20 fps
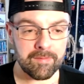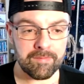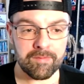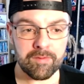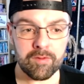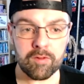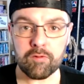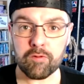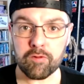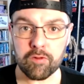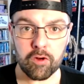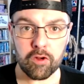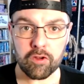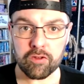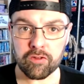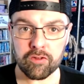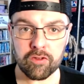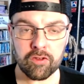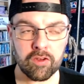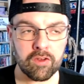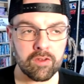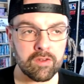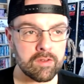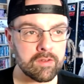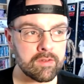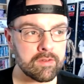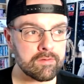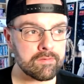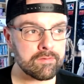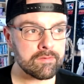Frost,
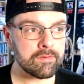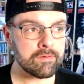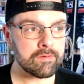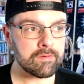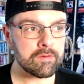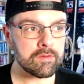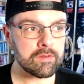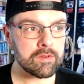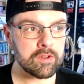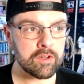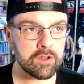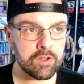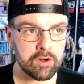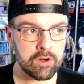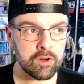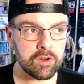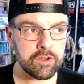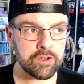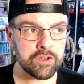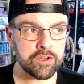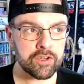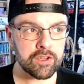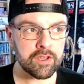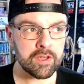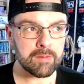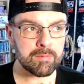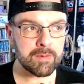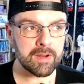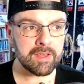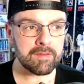Dirge, I
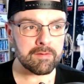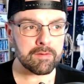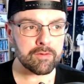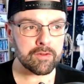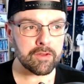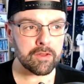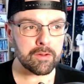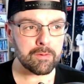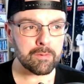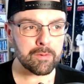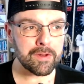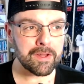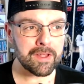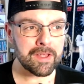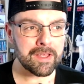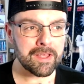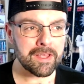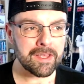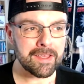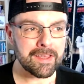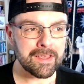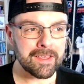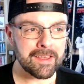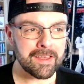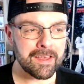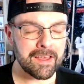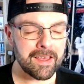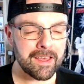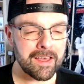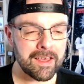believe is the other one,
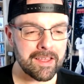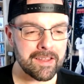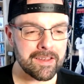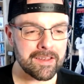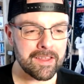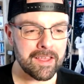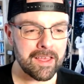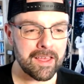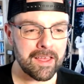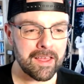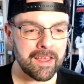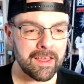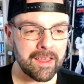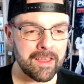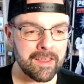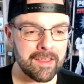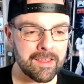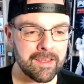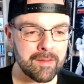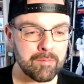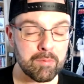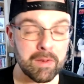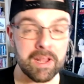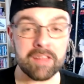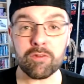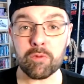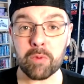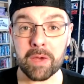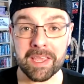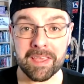and
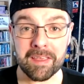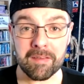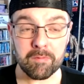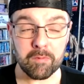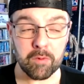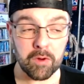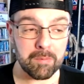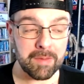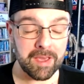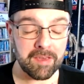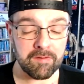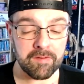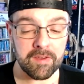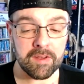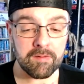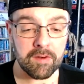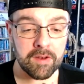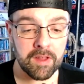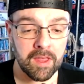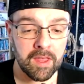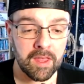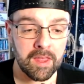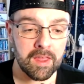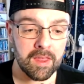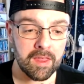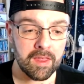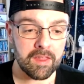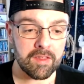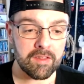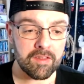Blitzwing, one of my favourite
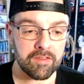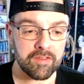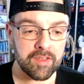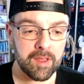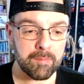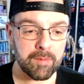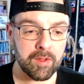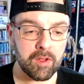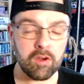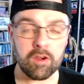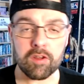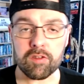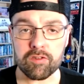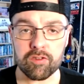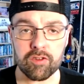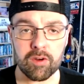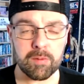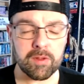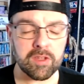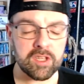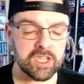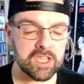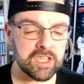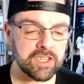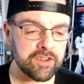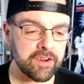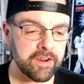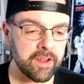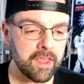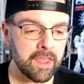Decepticons, Trouble
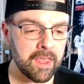Changer.